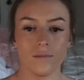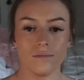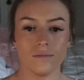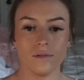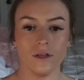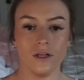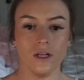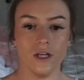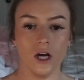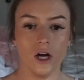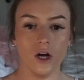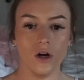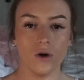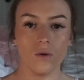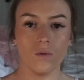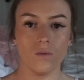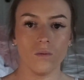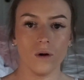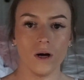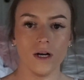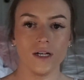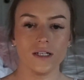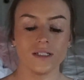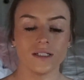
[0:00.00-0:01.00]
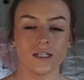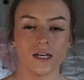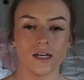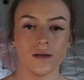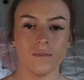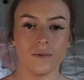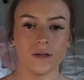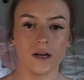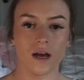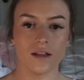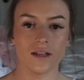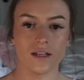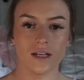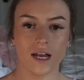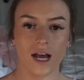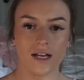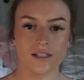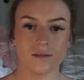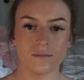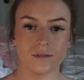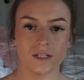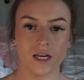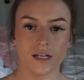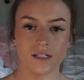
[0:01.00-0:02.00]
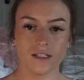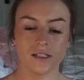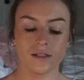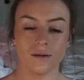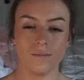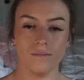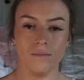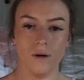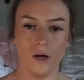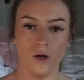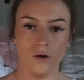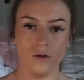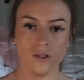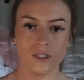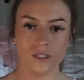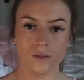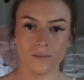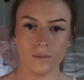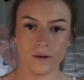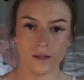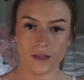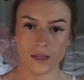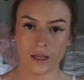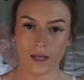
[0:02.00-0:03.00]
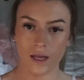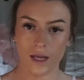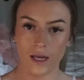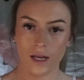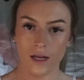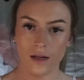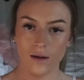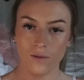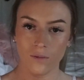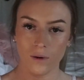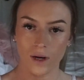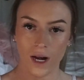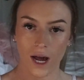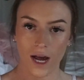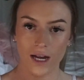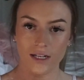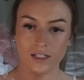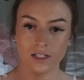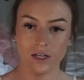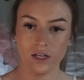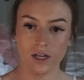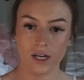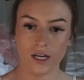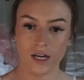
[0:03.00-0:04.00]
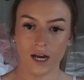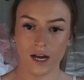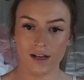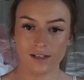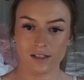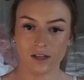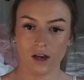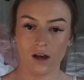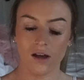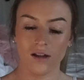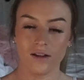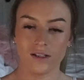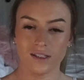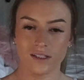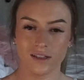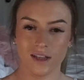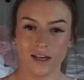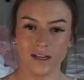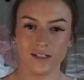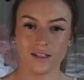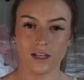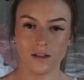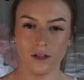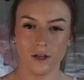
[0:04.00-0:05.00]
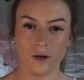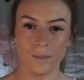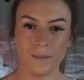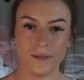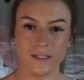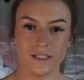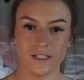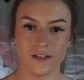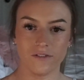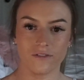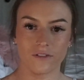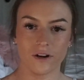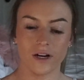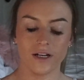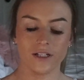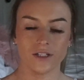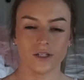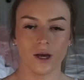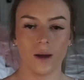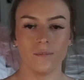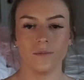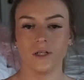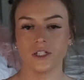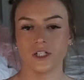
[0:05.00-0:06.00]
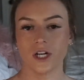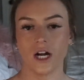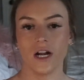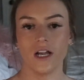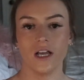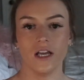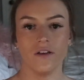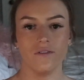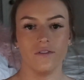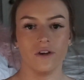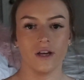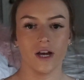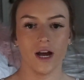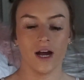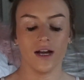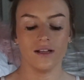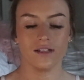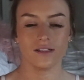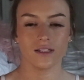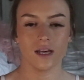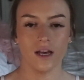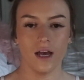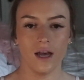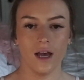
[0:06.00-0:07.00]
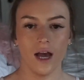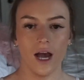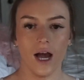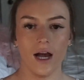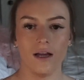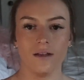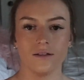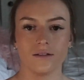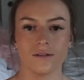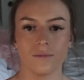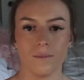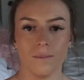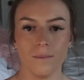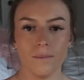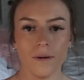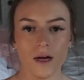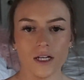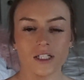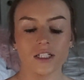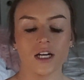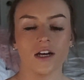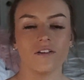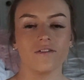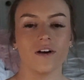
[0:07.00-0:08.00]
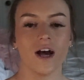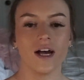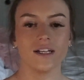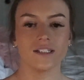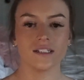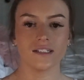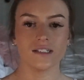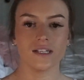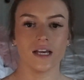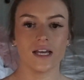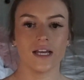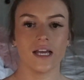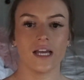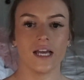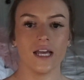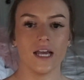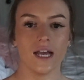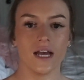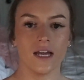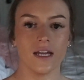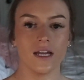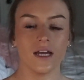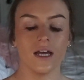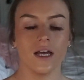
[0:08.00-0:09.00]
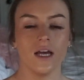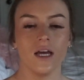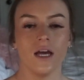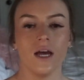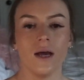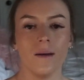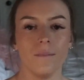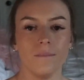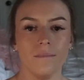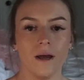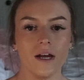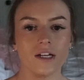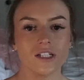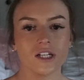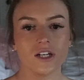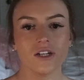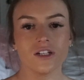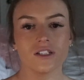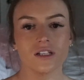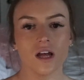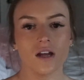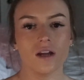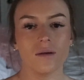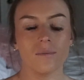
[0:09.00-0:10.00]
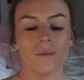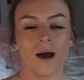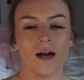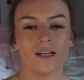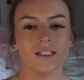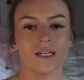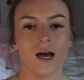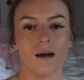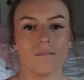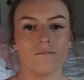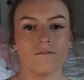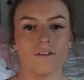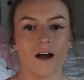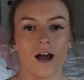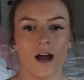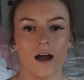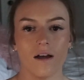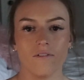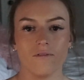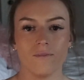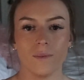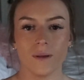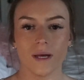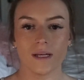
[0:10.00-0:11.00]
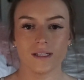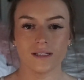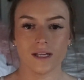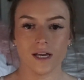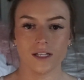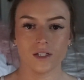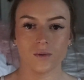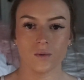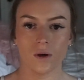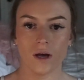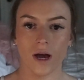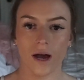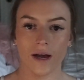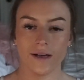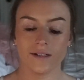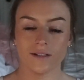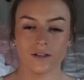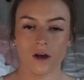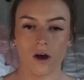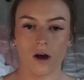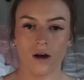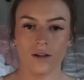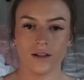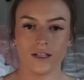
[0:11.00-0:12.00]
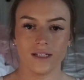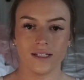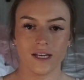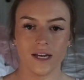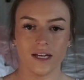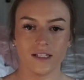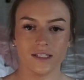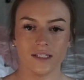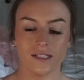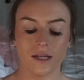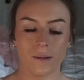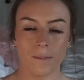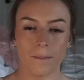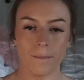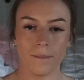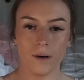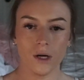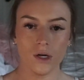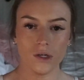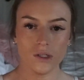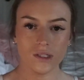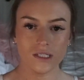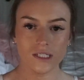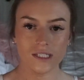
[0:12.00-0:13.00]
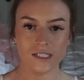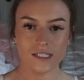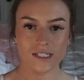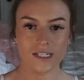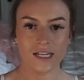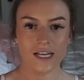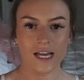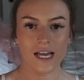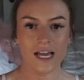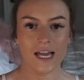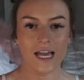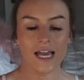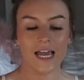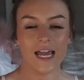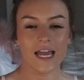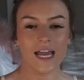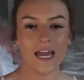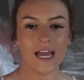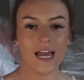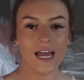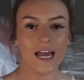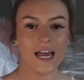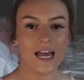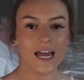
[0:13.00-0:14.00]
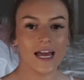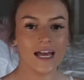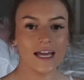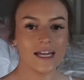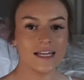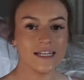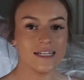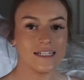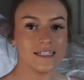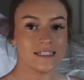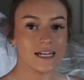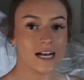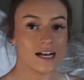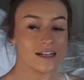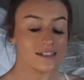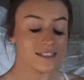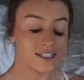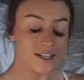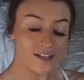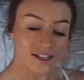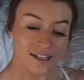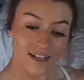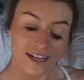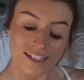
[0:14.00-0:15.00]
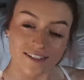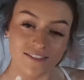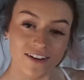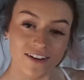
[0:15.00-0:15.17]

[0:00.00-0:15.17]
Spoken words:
know what is going to be on the NASM test the most, but then when I took it, I saw things a little bit different, so I'm just trying to give you guys as much advice as I can. Make sure you study my top 5 because that's what I saw in the test the most, and I'll see you in the next